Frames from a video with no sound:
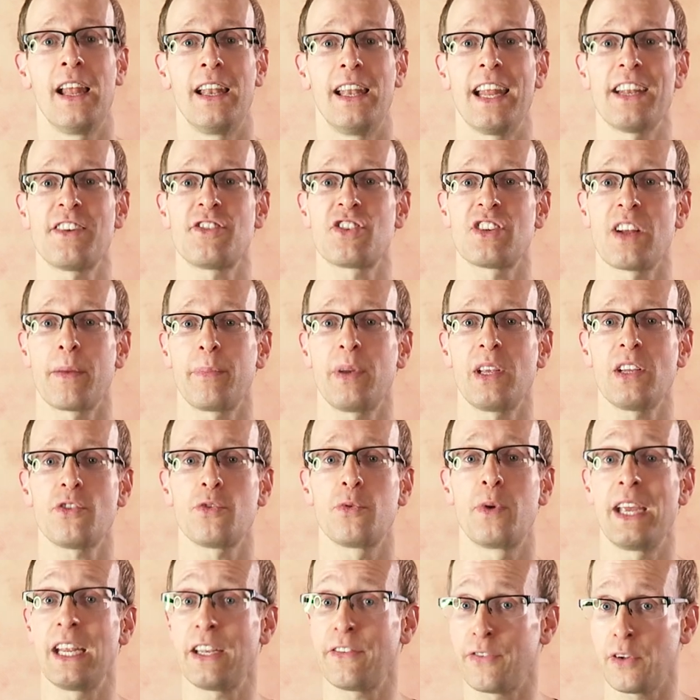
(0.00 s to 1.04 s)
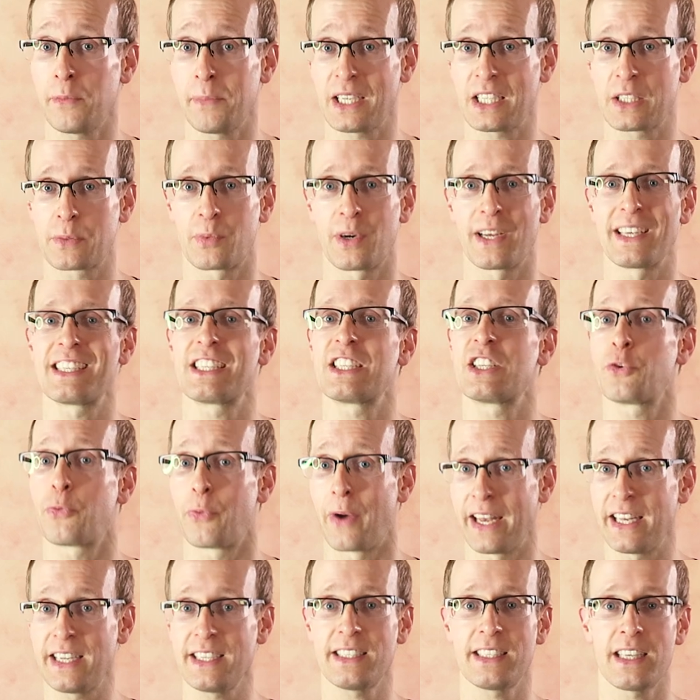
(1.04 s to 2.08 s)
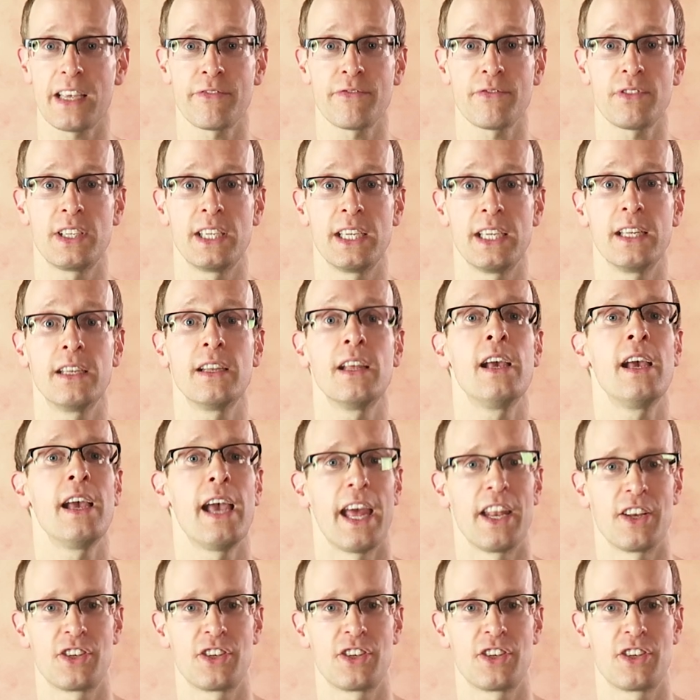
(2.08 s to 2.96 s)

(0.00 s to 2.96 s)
let's jump into HitFilm Express 2017